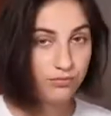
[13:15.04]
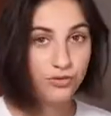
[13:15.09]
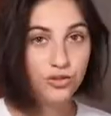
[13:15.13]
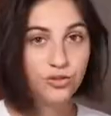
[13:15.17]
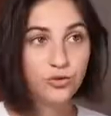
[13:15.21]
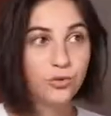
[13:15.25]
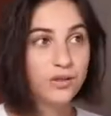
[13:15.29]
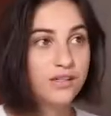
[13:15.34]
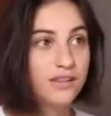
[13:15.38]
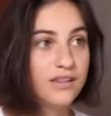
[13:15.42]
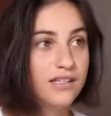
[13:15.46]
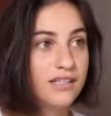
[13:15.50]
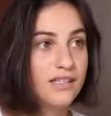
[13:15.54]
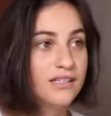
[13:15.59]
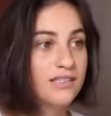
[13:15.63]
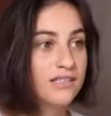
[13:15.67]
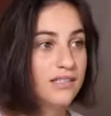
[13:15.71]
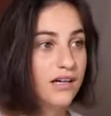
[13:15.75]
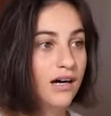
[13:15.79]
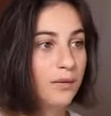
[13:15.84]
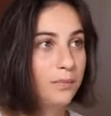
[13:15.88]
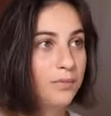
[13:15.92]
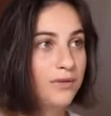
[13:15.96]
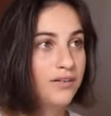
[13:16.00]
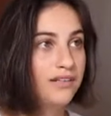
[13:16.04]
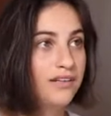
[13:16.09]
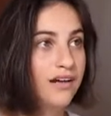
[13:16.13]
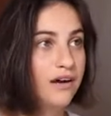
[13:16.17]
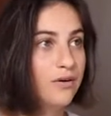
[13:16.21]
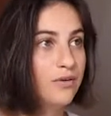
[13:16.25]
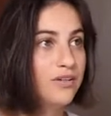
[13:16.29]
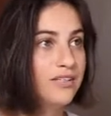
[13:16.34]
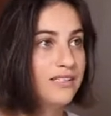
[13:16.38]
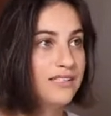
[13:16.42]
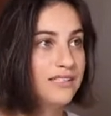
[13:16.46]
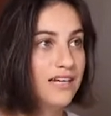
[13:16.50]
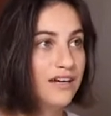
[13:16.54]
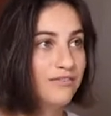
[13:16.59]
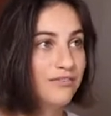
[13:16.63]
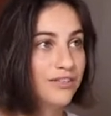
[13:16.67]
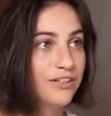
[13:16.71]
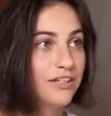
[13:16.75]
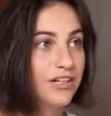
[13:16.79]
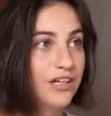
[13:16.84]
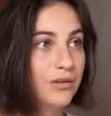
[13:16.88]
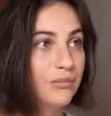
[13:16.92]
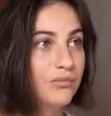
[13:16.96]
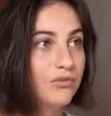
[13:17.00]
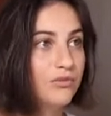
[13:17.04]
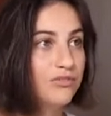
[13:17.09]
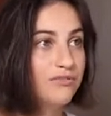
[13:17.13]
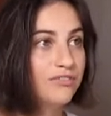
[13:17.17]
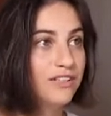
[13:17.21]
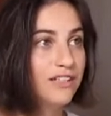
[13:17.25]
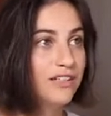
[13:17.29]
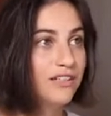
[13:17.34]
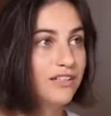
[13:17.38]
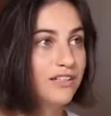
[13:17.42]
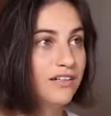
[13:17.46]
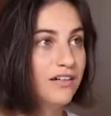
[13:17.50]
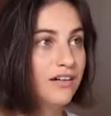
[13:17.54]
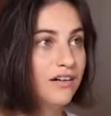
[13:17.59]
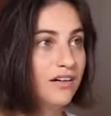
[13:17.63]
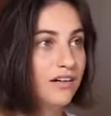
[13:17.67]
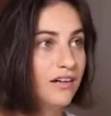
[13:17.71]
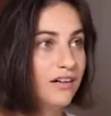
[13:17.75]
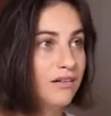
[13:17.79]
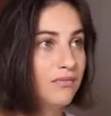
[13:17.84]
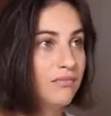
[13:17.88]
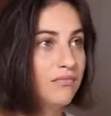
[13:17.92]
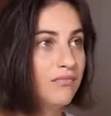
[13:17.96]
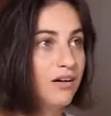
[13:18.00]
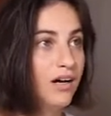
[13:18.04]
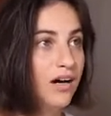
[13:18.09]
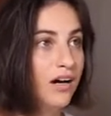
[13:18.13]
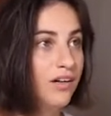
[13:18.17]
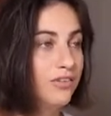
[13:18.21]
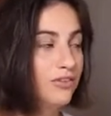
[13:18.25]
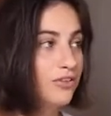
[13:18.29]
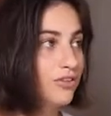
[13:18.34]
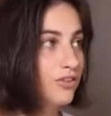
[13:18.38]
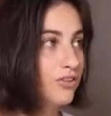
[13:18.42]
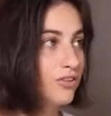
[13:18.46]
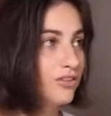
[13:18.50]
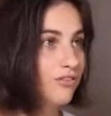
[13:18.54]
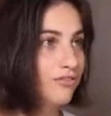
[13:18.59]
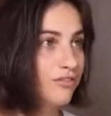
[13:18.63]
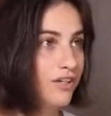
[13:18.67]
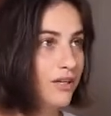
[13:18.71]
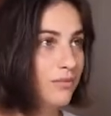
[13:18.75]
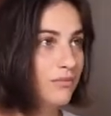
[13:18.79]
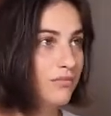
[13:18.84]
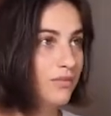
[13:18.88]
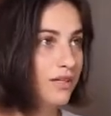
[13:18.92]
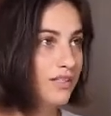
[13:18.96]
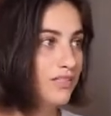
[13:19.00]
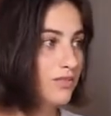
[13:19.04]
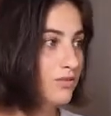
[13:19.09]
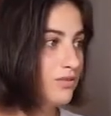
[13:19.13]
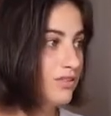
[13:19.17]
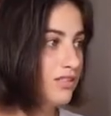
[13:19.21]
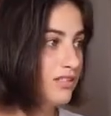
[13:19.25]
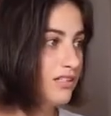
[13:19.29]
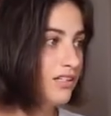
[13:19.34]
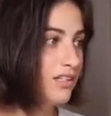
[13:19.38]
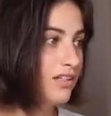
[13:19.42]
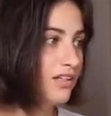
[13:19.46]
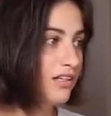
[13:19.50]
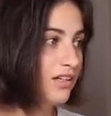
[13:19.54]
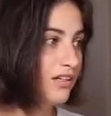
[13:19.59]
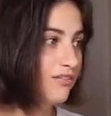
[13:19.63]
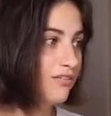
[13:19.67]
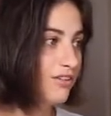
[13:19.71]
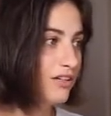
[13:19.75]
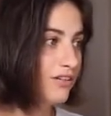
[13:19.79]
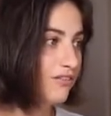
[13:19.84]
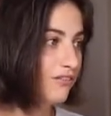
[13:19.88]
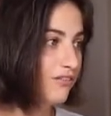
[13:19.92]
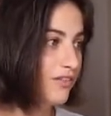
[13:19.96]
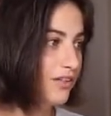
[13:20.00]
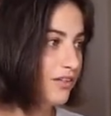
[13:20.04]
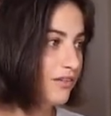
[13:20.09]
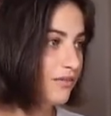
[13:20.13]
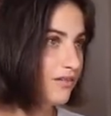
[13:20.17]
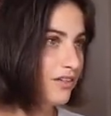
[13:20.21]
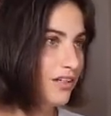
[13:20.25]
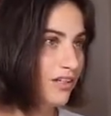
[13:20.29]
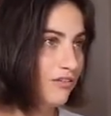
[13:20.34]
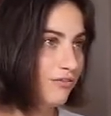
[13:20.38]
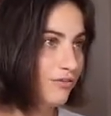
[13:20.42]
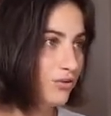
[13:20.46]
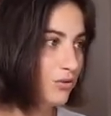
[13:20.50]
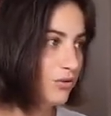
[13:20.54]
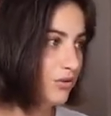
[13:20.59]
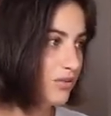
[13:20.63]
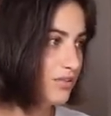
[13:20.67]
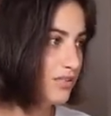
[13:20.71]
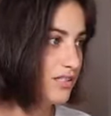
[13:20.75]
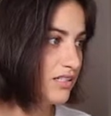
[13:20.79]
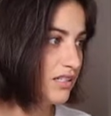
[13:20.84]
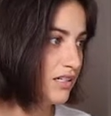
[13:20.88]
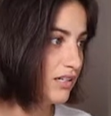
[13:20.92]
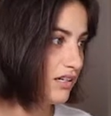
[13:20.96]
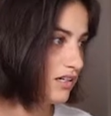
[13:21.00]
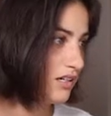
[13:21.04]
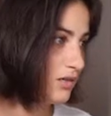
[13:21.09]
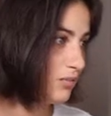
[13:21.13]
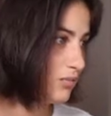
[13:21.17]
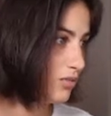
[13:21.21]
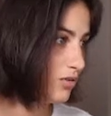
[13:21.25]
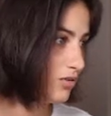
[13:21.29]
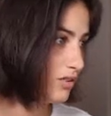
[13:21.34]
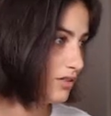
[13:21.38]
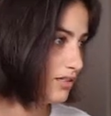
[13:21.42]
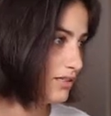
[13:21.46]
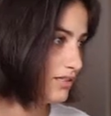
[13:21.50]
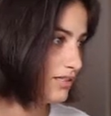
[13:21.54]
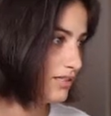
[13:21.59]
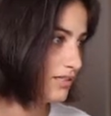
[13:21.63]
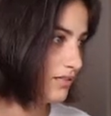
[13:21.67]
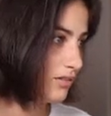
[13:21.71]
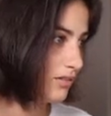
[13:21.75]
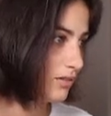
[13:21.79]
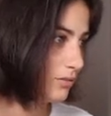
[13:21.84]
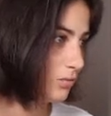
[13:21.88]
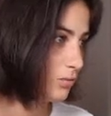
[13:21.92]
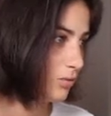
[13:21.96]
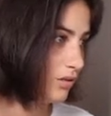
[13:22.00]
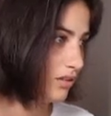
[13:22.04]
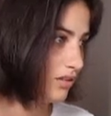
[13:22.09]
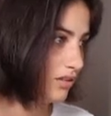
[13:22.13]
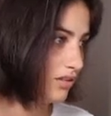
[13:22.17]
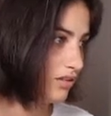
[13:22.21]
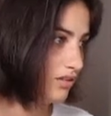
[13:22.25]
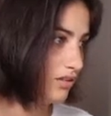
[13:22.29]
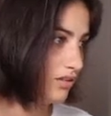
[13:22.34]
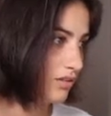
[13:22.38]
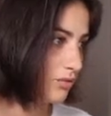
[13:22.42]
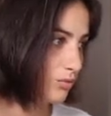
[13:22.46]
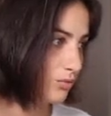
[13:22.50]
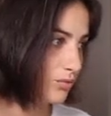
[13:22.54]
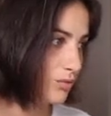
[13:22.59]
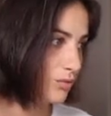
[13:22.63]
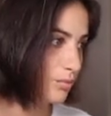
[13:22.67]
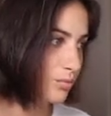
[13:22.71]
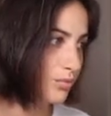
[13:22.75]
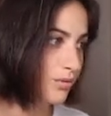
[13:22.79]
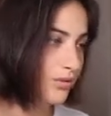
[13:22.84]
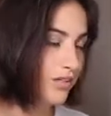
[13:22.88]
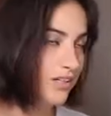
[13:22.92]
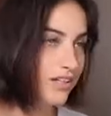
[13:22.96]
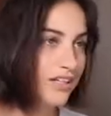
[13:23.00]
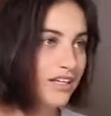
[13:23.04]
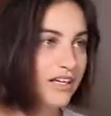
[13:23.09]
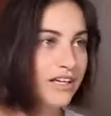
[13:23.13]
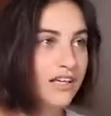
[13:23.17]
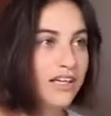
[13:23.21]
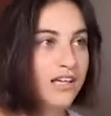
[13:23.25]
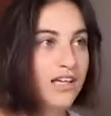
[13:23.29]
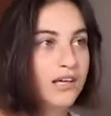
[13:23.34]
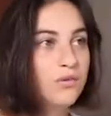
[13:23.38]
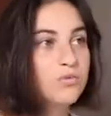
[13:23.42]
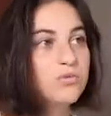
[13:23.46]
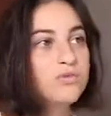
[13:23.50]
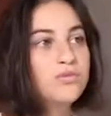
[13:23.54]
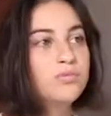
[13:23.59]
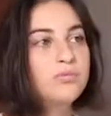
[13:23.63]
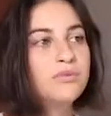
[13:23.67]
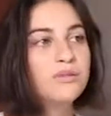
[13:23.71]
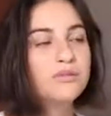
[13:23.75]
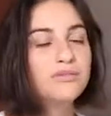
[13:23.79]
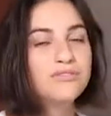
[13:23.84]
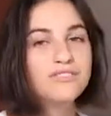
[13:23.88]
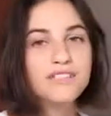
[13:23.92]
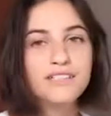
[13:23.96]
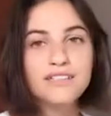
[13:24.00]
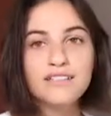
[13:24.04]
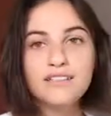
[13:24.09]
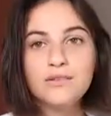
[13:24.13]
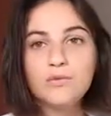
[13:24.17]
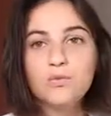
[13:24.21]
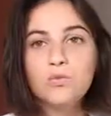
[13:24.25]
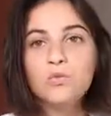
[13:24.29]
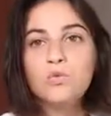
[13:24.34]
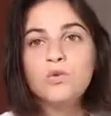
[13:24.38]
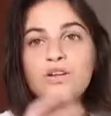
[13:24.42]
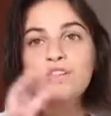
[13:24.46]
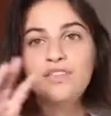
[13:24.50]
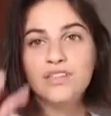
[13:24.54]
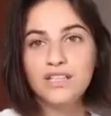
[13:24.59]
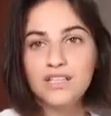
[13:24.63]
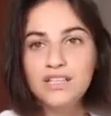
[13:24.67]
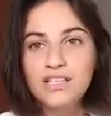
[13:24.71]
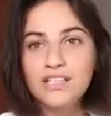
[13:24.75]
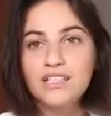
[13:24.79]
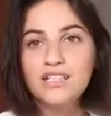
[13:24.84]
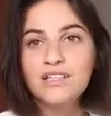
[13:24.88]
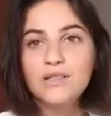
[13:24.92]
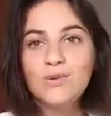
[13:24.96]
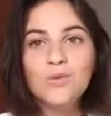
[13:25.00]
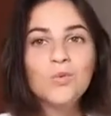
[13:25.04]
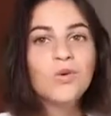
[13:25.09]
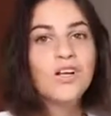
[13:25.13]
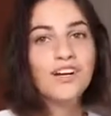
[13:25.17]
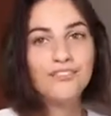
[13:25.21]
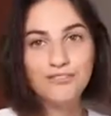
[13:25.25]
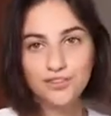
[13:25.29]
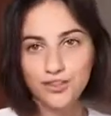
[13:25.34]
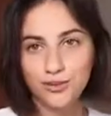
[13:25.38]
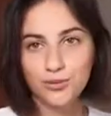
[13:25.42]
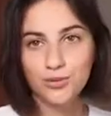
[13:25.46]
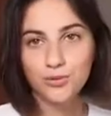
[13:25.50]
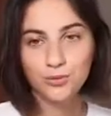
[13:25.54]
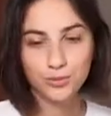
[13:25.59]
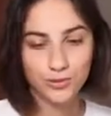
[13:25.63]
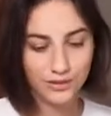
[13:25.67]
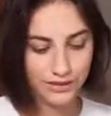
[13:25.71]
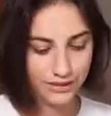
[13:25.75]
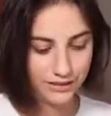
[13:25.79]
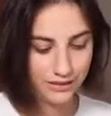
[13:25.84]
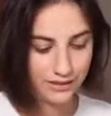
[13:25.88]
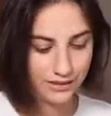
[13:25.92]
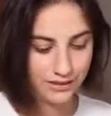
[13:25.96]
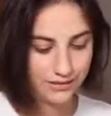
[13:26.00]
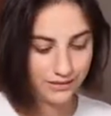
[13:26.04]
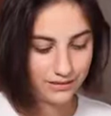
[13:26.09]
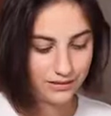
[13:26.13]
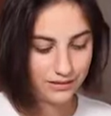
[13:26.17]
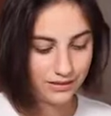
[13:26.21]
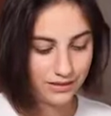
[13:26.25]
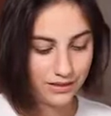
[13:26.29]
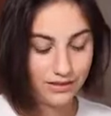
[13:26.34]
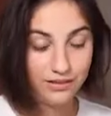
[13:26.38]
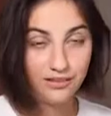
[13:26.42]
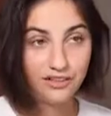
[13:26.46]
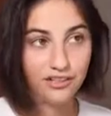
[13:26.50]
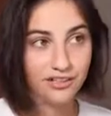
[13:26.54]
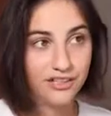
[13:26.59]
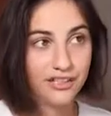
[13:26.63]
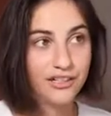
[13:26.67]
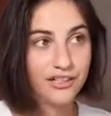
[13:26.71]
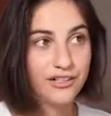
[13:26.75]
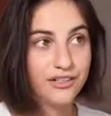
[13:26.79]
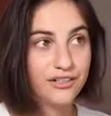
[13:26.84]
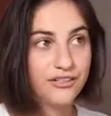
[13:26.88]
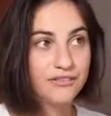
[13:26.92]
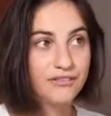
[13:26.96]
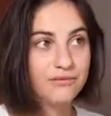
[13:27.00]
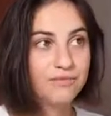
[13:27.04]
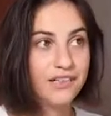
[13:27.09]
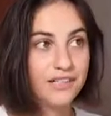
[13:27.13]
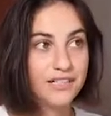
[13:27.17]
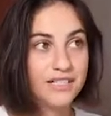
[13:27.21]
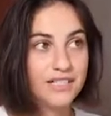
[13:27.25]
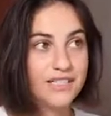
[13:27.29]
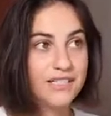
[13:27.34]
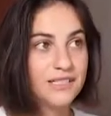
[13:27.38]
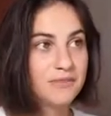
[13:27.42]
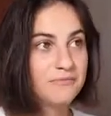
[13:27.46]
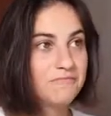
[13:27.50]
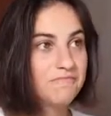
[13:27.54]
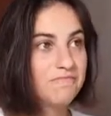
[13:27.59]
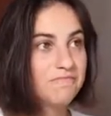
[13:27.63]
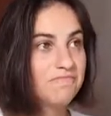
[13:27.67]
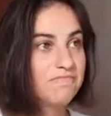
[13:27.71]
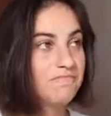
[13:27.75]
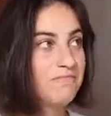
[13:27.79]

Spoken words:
Doing this up and down is never gonna move it under the frame. As you see, even if you don't see it anymore, it's still within the group. It will move it within whatever group it is in the layer list.